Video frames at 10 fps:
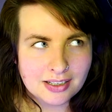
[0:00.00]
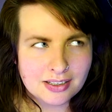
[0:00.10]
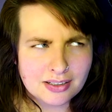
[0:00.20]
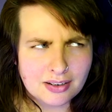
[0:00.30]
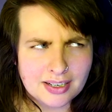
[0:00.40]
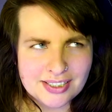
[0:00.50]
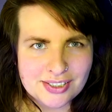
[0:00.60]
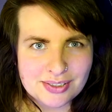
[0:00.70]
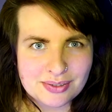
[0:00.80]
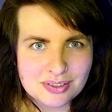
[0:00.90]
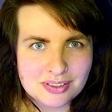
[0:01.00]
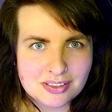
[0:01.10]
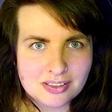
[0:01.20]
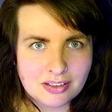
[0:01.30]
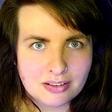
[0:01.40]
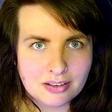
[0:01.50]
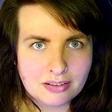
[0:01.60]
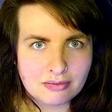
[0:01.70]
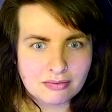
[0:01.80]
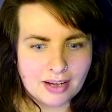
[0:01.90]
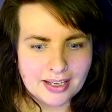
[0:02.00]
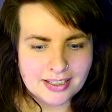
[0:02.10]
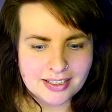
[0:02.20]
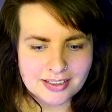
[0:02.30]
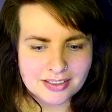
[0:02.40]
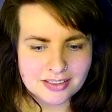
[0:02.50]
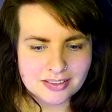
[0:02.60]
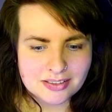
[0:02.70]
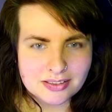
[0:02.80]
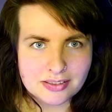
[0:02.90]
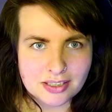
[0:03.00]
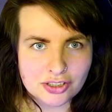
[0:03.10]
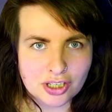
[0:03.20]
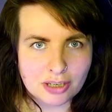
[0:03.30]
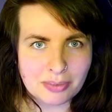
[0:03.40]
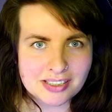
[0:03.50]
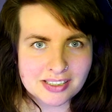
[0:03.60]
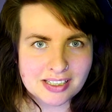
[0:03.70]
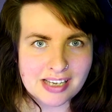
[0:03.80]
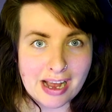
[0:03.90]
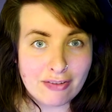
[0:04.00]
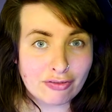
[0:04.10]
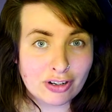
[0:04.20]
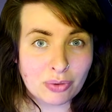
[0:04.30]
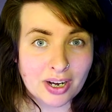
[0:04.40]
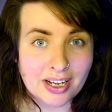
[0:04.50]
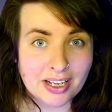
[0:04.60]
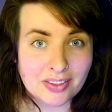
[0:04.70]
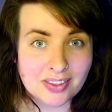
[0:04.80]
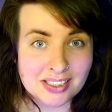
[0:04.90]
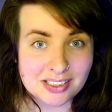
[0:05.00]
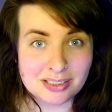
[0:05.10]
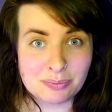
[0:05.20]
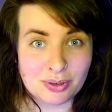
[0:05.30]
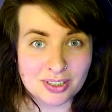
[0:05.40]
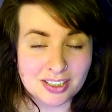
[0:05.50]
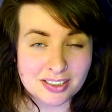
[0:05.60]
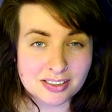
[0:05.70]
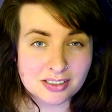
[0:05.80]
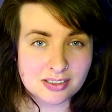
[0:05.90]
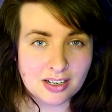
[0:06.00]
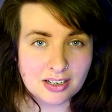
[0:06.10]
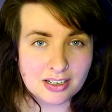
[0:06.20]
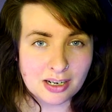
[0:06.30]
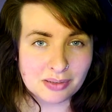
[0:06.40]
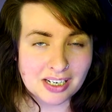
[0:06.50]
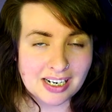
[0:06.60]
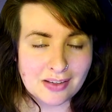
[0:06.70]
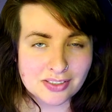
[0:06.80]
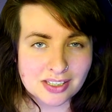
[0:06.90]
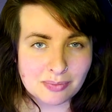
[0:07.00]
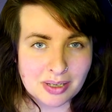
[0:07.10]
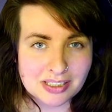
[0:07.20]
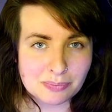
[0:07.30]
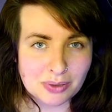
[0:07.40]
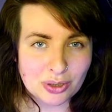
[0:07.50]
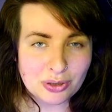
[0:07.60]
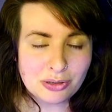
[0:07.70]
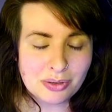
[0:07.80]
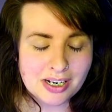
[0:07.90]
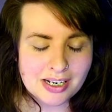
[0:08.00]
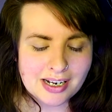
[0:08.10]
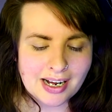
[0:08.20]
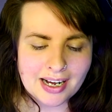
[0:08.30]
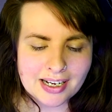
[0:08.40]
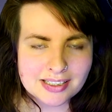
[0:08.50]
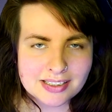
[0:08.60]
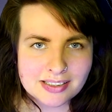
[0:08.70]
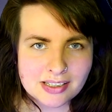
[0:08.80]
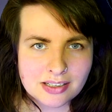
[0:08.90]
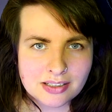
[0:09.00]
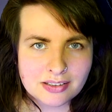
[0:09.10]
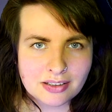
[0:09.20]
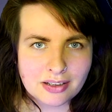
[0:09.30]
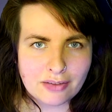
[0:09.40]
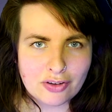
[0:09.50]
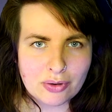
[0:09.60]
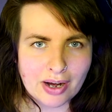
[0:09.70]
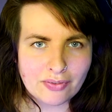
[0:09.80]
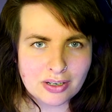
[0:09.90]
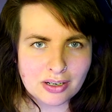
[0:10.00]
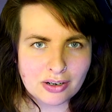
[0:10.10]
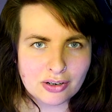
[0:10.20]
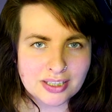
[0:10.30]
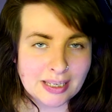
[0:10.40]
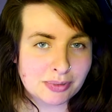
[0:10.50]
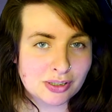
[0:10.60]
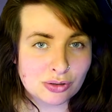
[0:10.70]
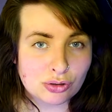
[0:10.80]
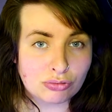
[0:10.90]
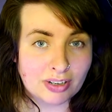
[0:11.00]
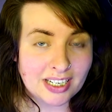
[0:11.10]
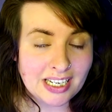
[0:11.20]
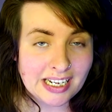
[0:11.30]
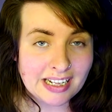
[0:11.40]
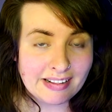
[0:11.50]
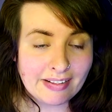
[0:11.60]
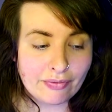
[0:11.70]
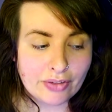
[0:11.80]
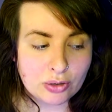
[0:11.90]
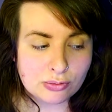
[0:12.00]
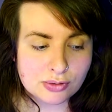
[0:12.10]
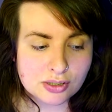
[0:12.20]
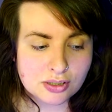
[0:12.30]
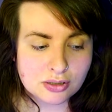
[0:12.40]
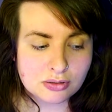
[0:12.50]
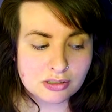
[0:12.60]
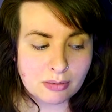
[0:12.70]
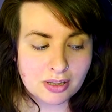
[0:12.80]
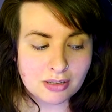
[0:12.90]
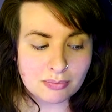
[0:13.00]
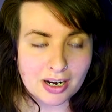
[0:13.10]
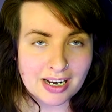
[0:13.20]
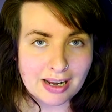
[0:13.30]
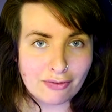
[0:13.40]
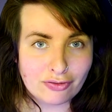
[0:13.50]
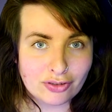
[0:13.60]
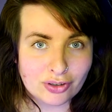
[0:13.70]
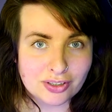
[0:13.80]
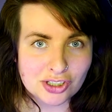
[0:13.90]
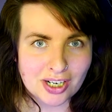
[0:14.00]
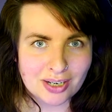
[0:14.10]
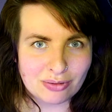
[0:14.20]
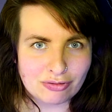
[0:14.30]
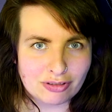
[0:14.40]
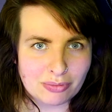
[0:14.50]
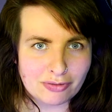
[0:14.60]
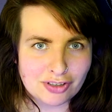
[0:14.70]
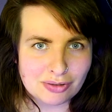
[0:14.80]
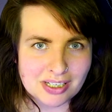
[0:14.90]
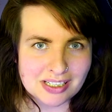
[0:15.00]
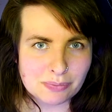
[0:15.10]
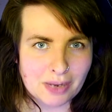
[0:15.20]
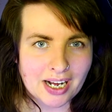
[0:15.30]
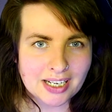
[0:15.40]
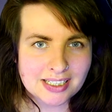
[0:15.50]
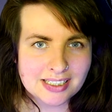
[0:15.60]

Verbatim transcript: iTunes, Anchor, Stitcher, basically everywhere that does podcasts. I'm going to leave some links below. And uh, if you haven't heard the episodes already, they are also some of them I left on the channel from a few years back